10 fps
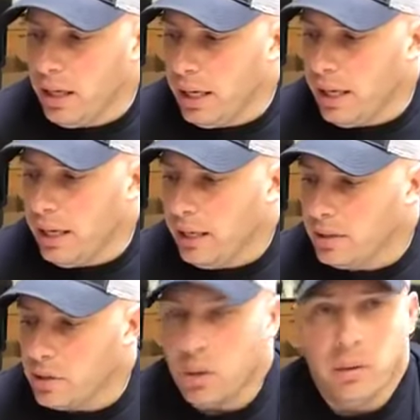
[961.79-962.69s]

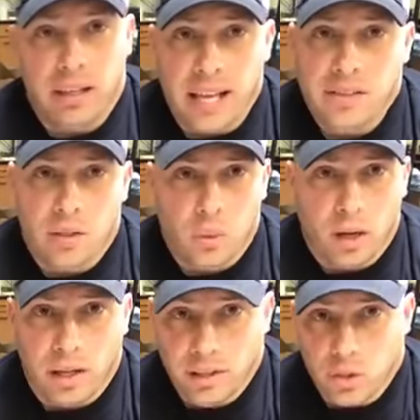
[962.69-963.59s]
And that's going to
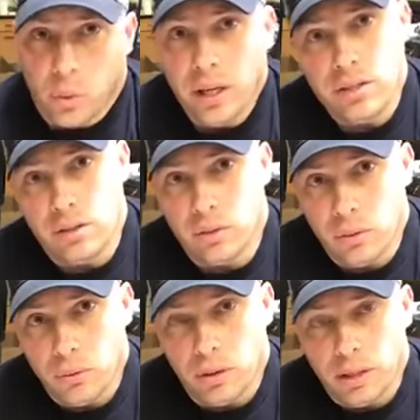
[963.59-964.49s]
work on your
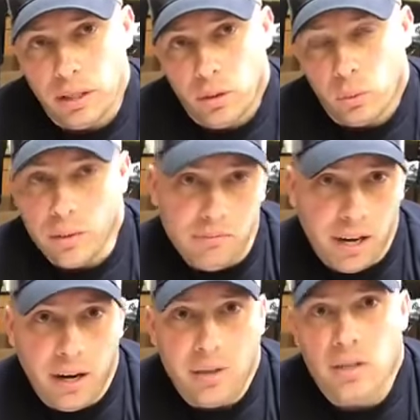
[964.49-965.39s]
22 rim
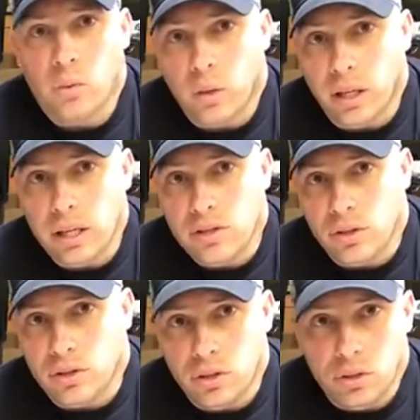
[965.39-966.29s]
fires as well as
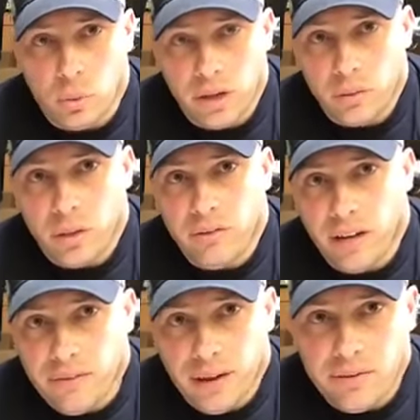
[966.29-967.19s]
your 223
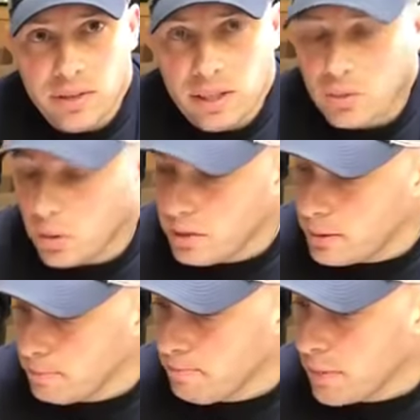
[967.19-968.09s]
5.56
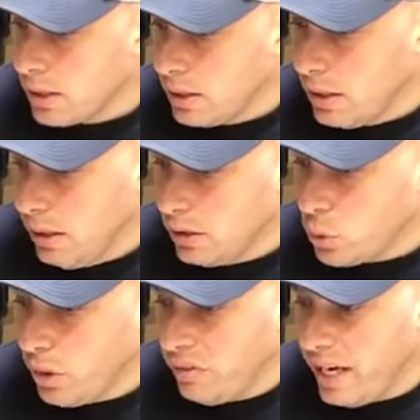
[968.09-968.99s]
ones.
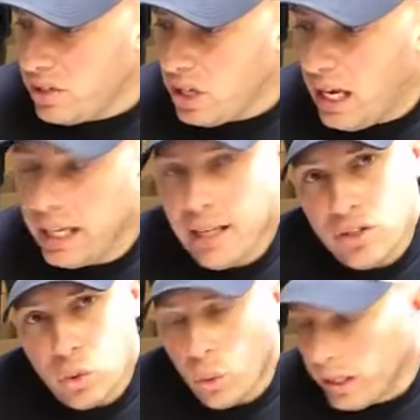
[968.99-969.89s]
12 gauge shotgun,
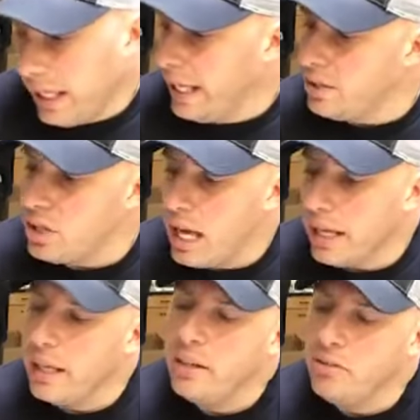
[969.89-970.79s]
20 gauge
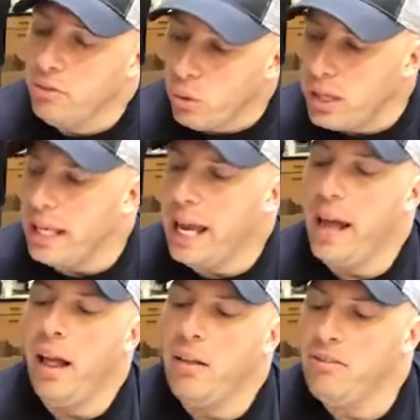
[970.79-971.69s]
shotgun, 40
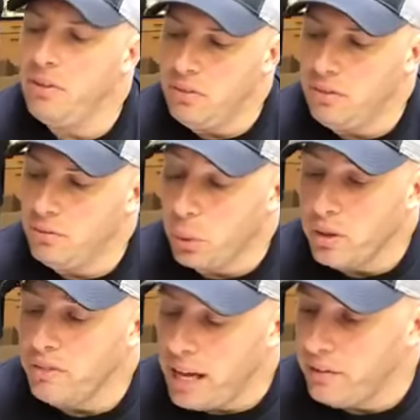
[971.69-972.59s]
cal,
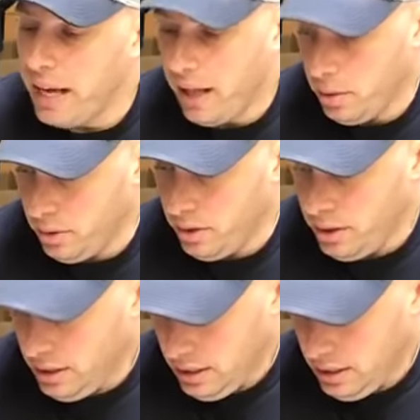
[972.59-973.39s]
45 caliber.